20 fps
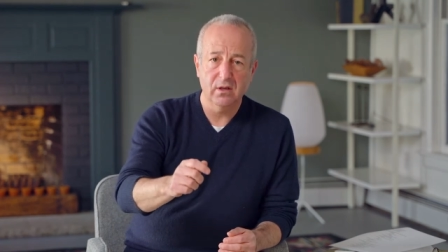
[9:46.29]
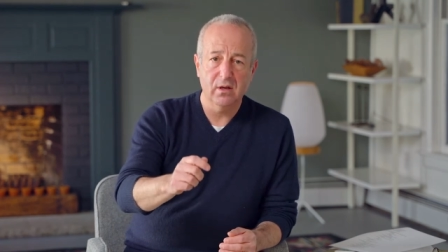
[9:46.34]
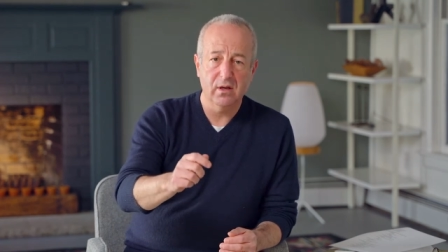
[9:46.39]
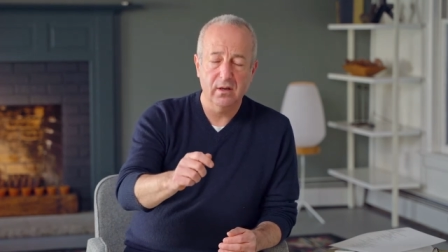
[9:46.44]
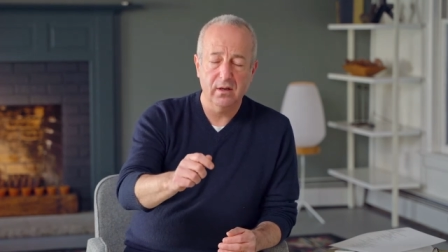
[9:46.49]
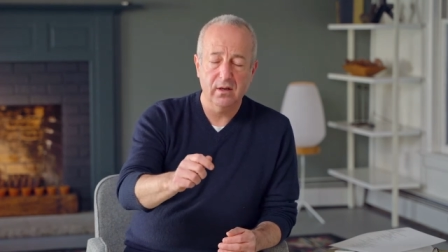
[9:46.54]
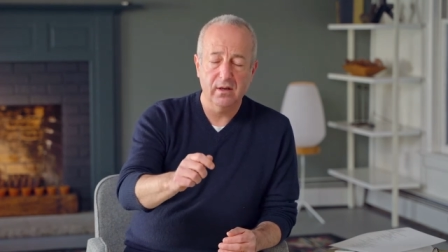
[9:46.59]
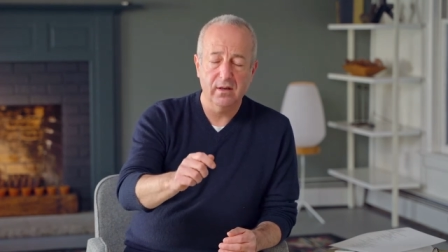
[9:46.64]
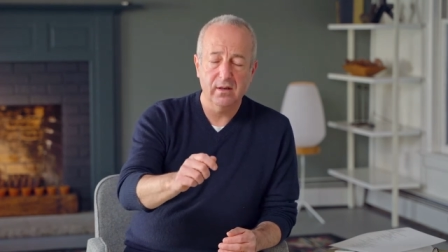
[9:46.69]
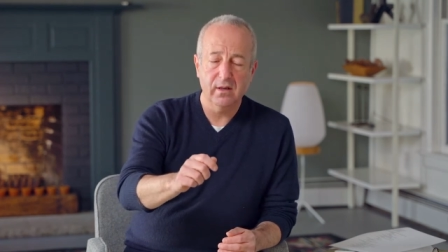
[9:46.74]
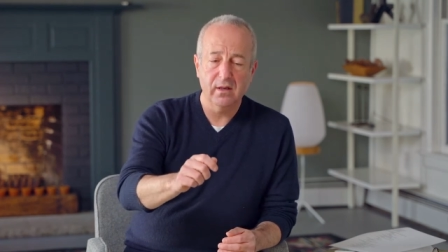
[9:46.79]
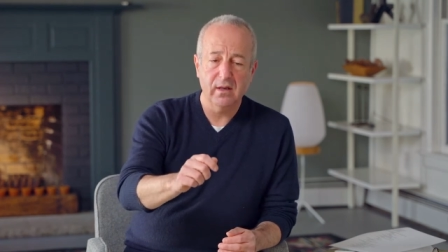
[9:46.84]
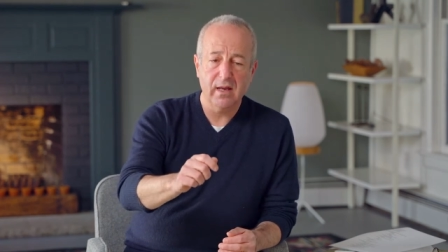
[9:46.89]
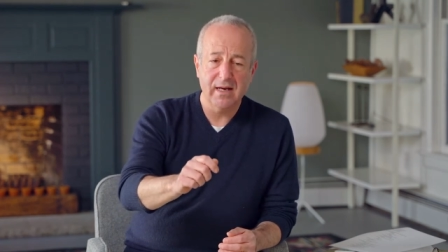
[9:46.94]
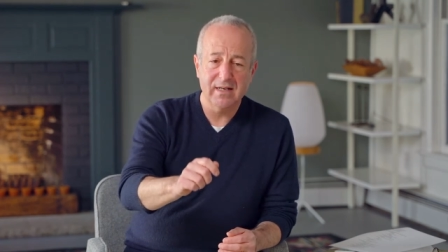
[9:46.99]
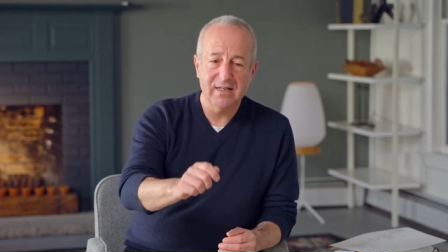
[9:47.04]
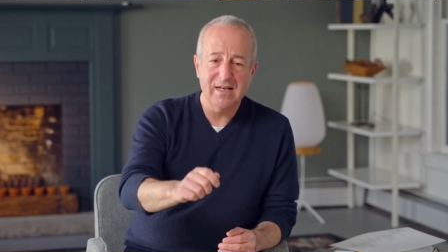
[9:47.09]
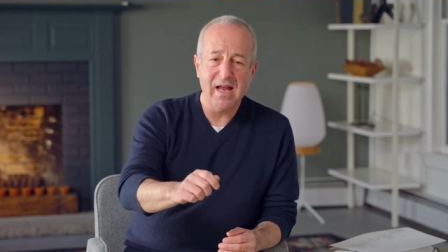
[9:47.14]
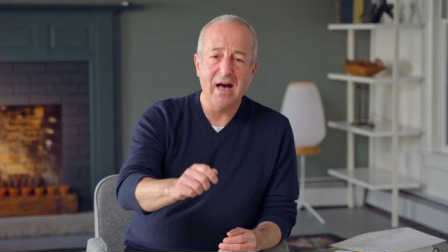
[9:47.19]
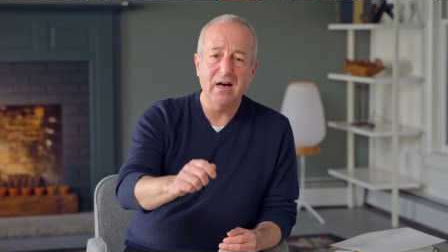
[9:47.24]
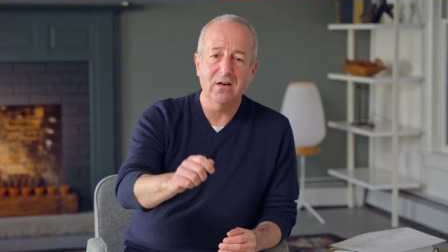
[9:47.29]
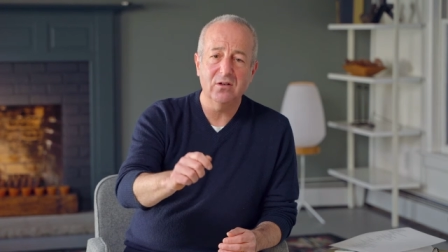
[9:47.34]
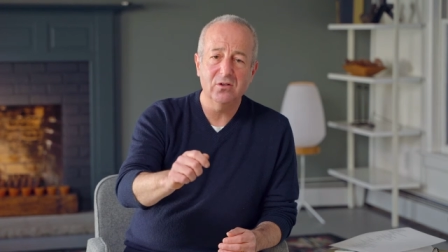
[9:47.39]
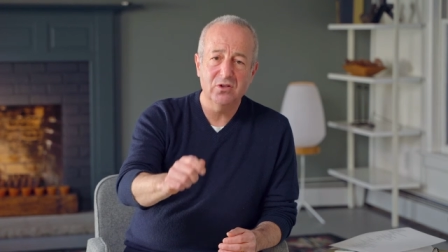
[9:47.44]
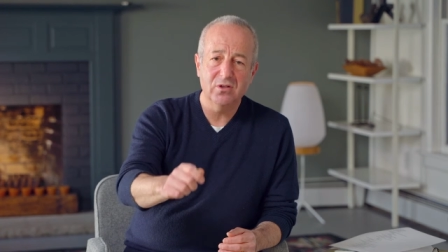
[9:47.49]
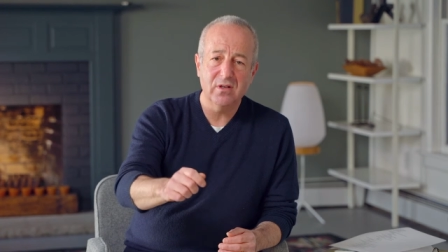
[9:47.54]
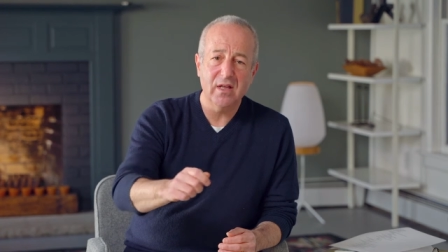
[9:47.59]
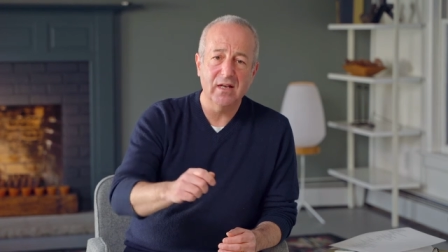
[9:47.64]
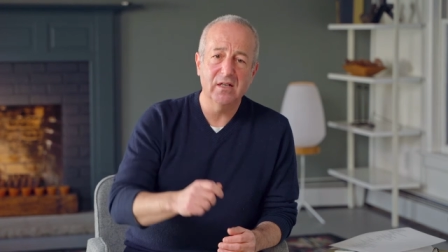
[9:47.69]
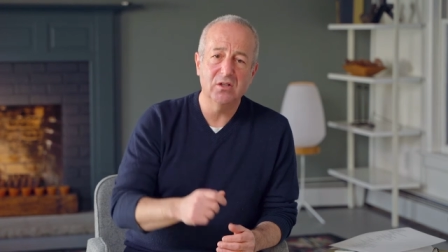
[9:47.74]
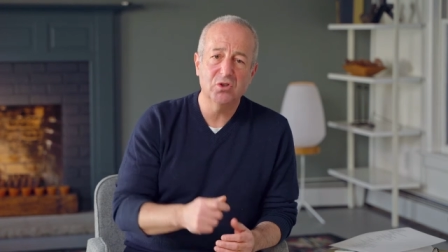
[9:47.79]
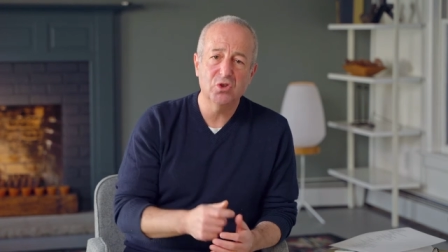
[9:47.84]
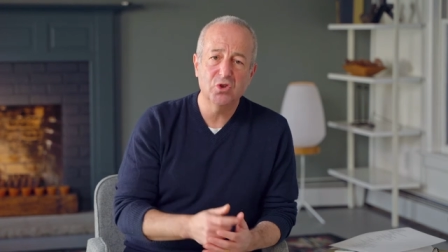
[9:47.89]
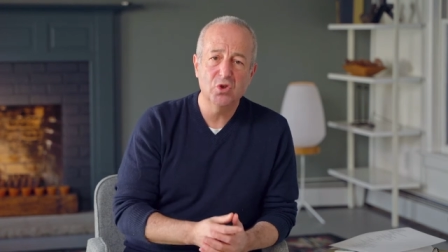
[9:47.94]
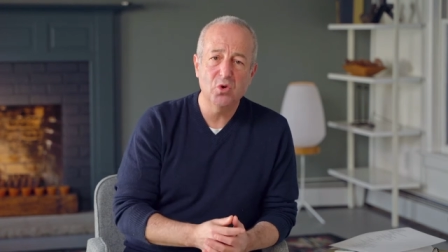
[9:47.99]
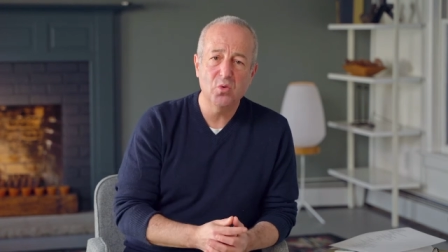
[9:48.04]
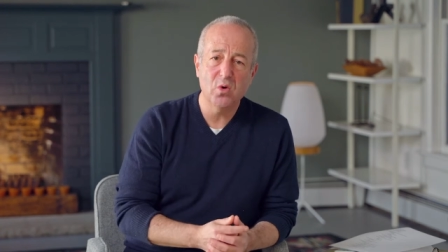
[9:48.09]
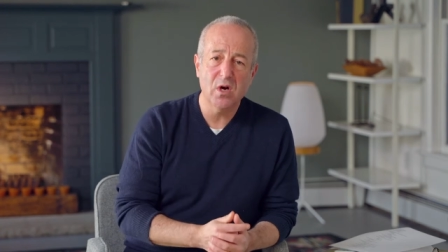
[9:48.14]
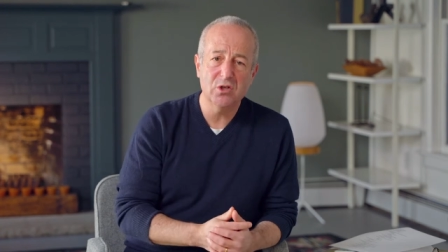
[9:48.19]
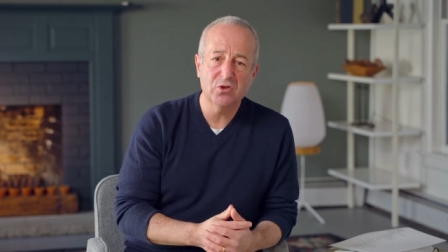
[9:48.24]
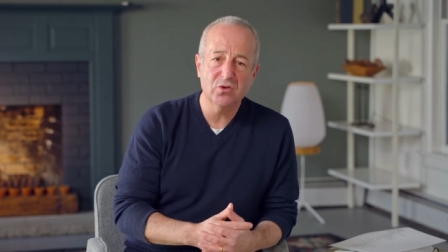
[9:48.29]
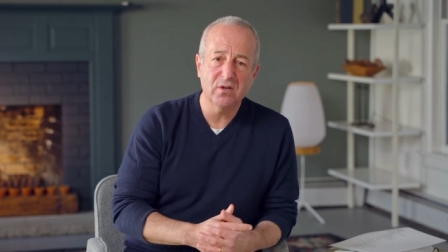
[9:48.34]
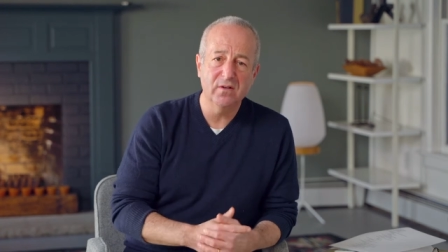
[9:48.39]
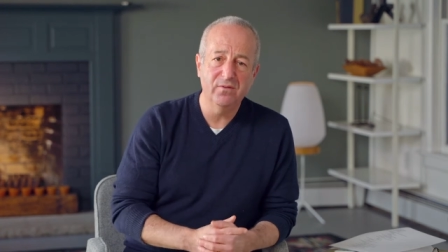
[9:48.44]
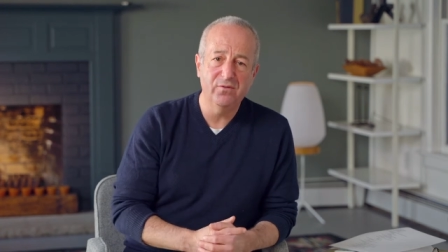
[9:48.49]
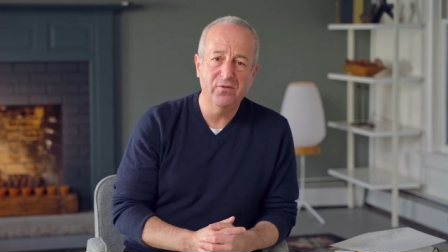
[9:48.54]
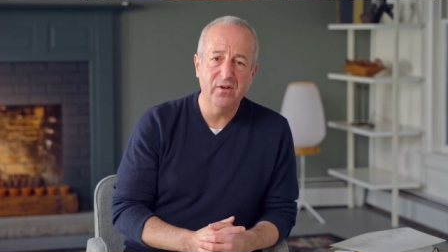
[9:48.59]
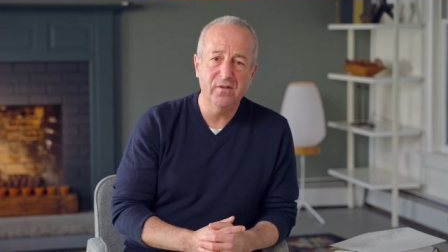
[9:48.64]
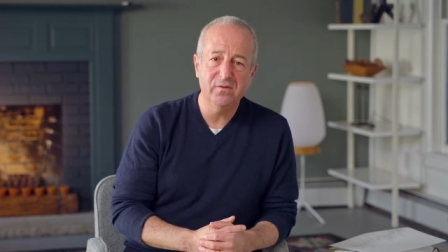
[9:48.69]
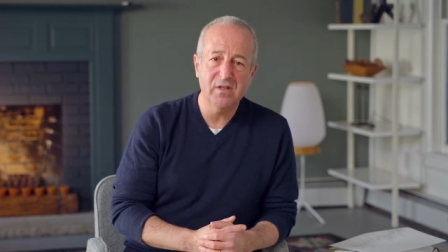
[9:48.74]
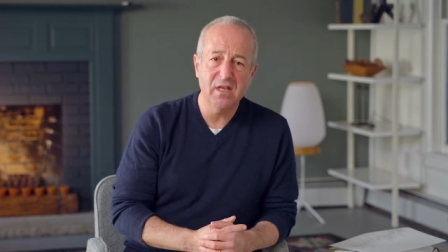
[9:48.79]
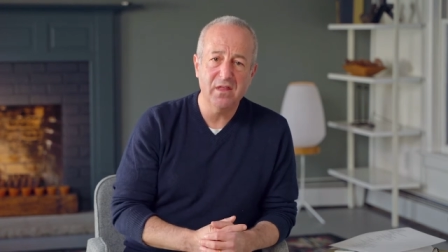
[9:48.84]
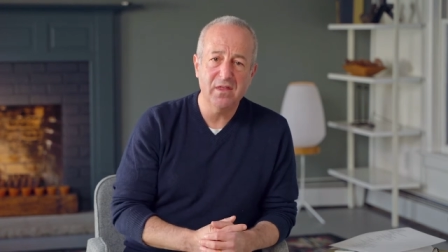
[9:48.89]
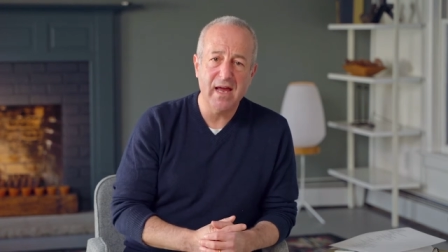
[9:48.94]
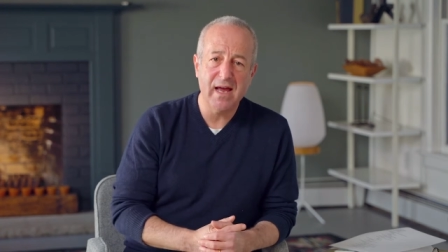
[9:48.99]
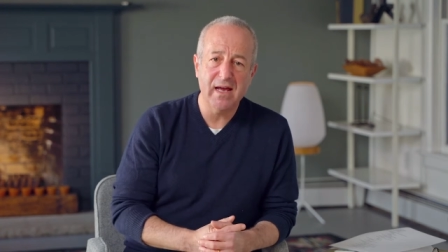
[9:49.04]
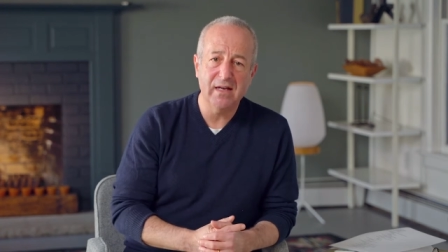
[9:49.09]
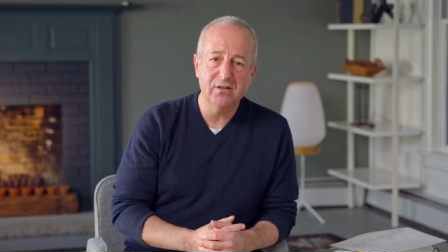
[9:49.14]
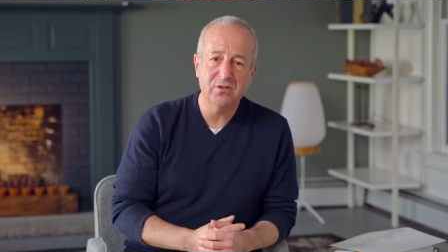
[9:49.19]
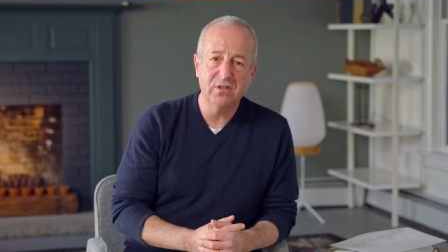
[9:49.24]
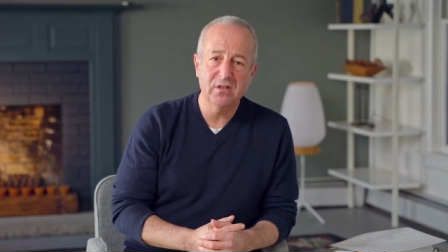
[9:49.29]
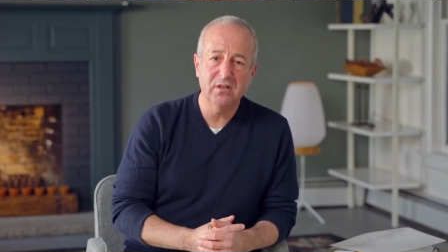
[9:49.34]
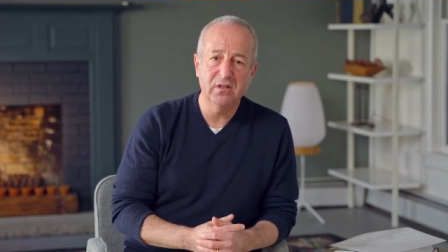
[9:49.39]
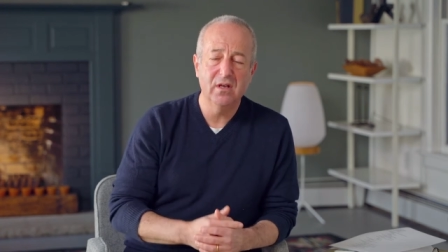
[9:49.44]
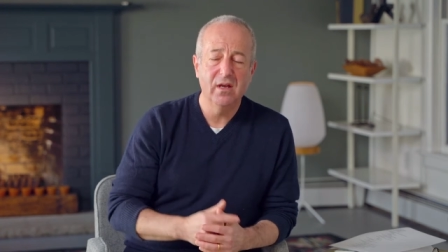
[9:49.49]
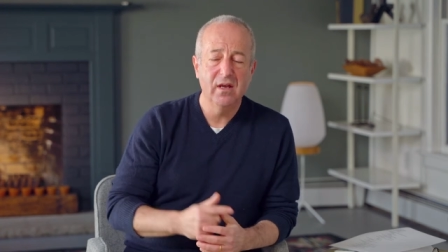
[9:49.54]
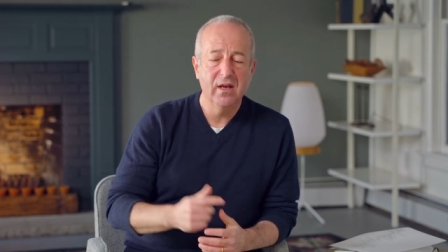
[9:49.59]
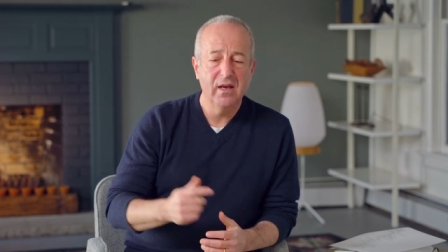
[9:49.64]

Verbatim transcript: uh, Acknowledge that it's 250,000